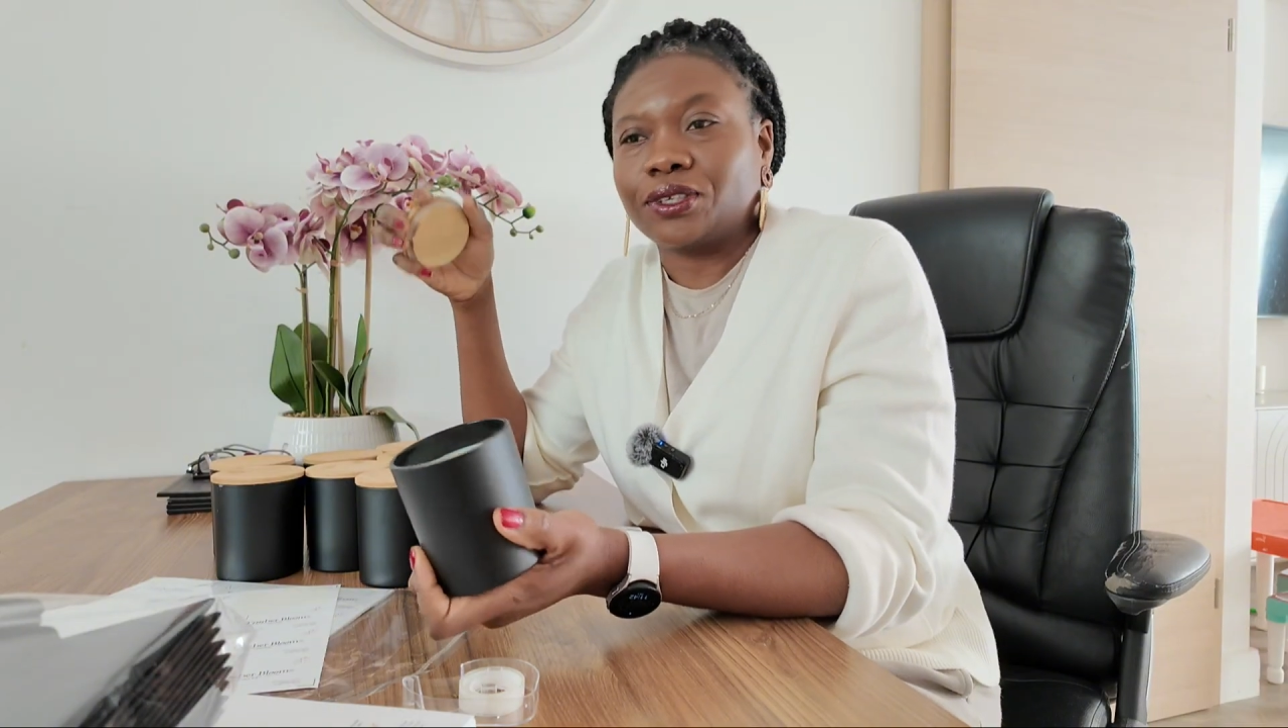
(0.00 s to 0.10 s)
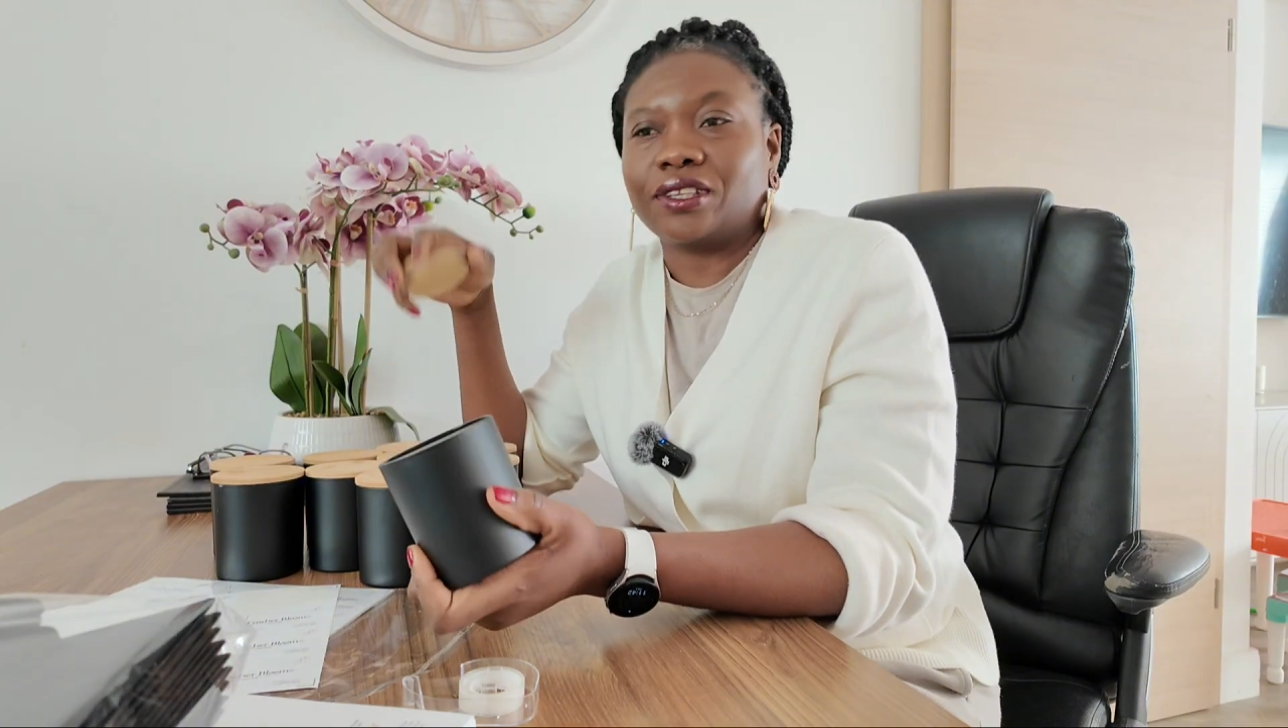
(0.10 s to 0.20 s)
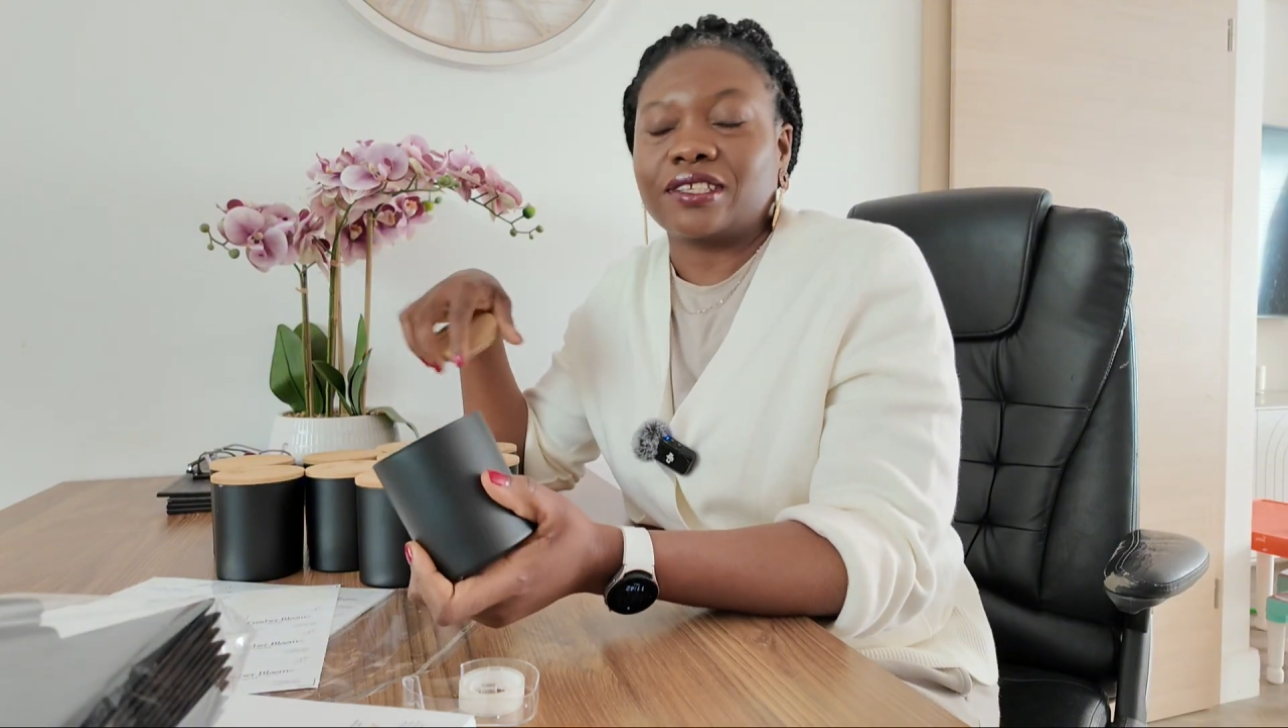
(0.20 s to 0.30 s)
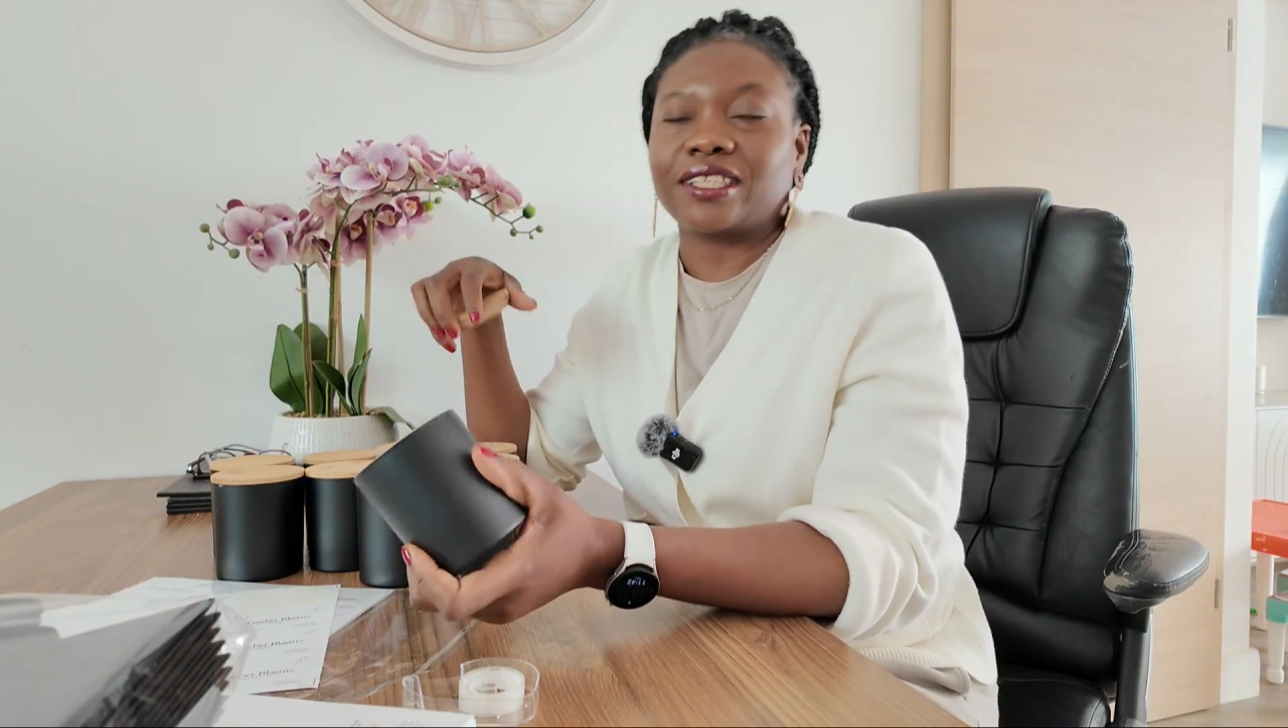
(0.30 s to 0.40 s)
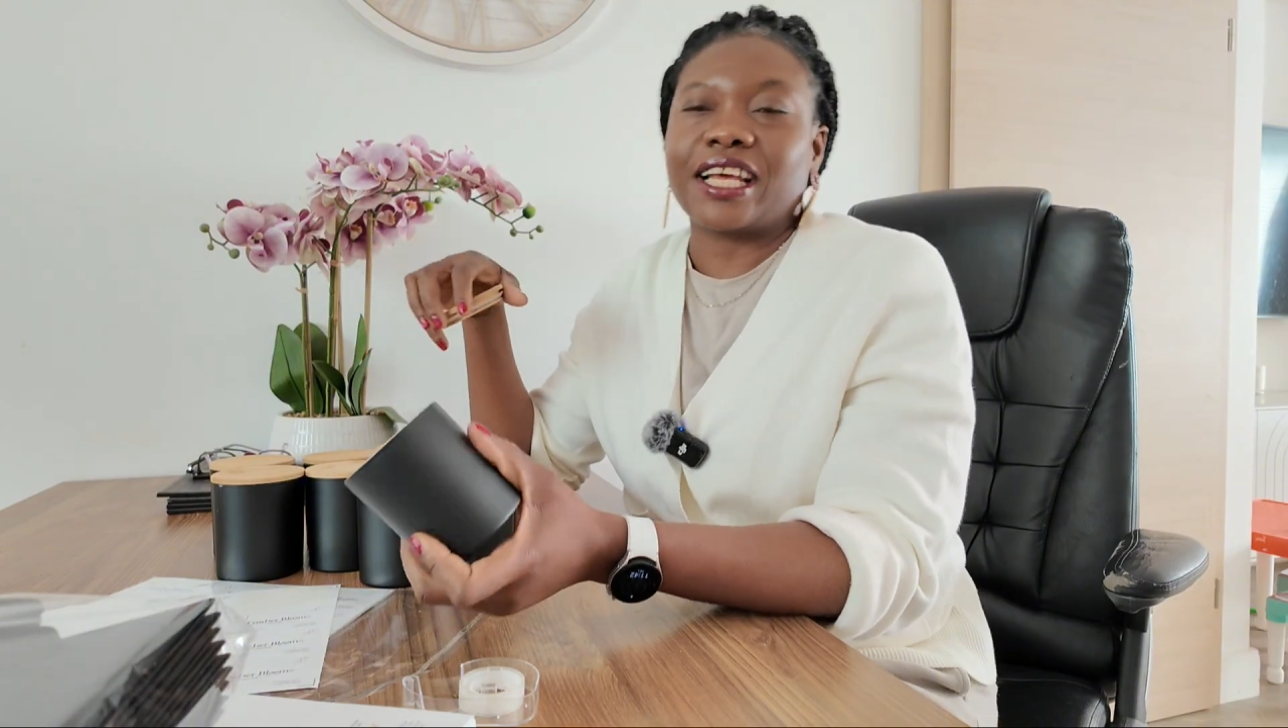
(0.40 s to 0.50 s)

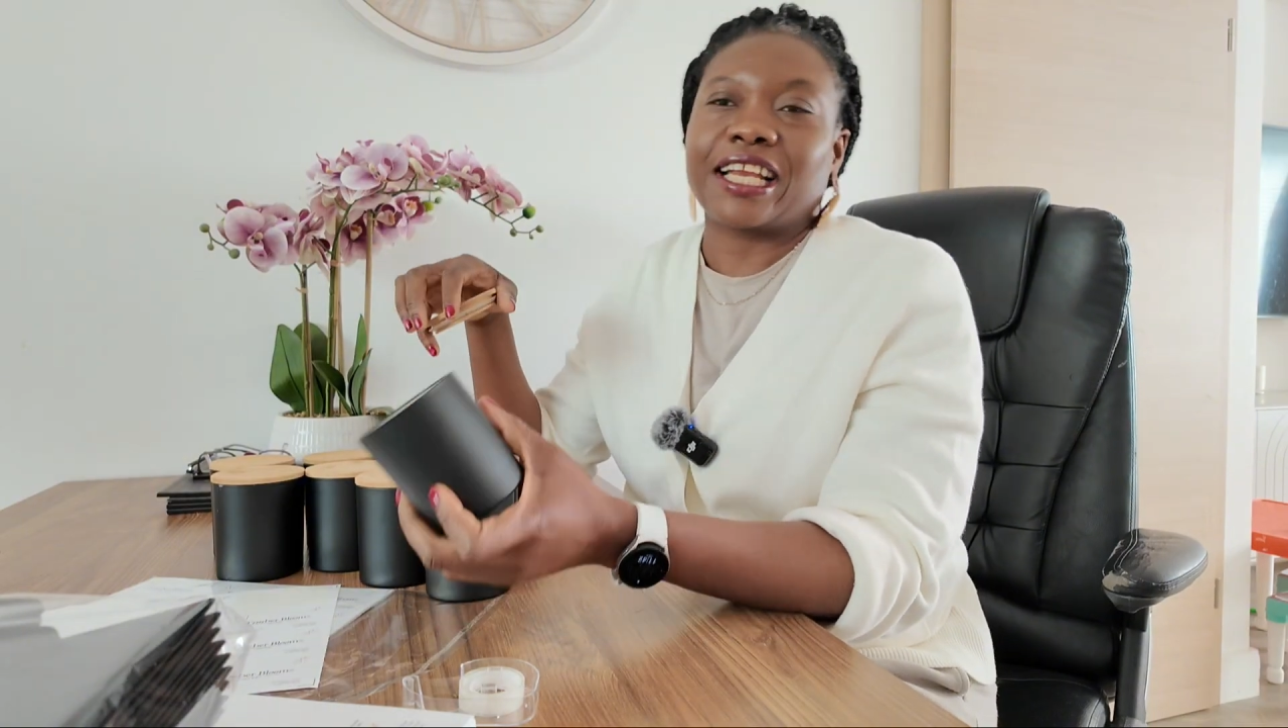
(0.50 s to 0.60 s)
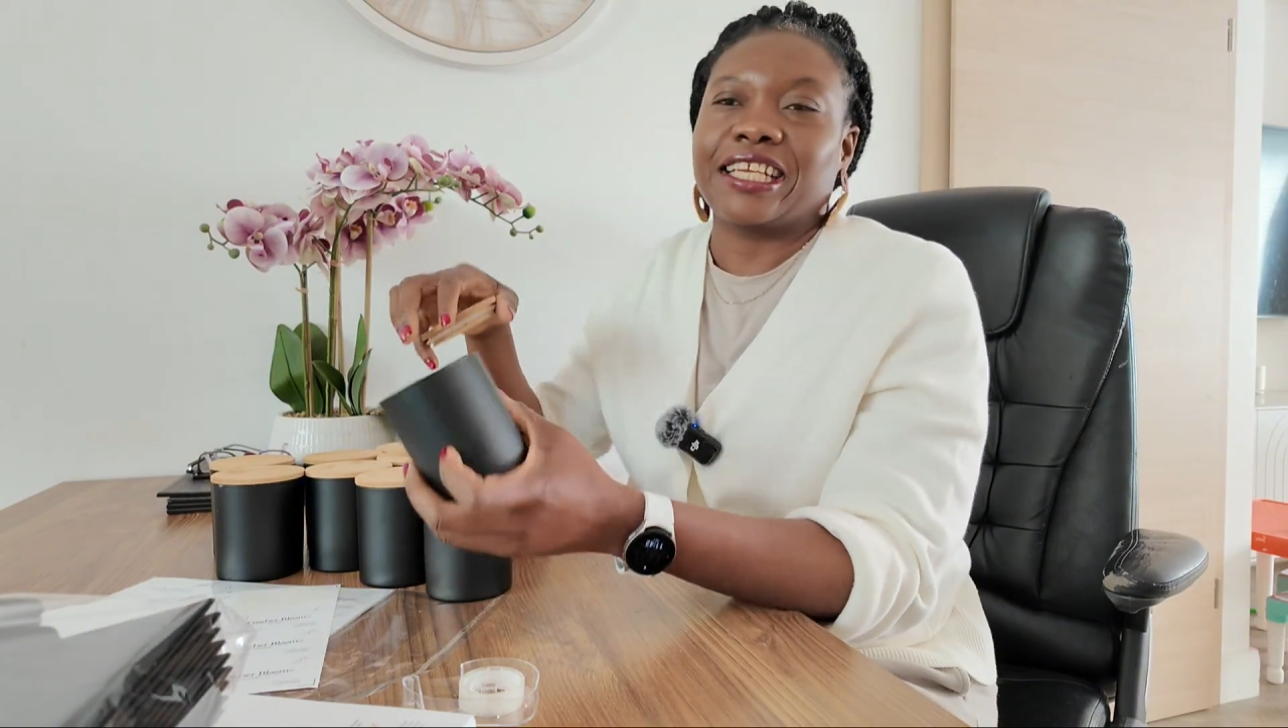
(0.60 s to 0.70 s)
things like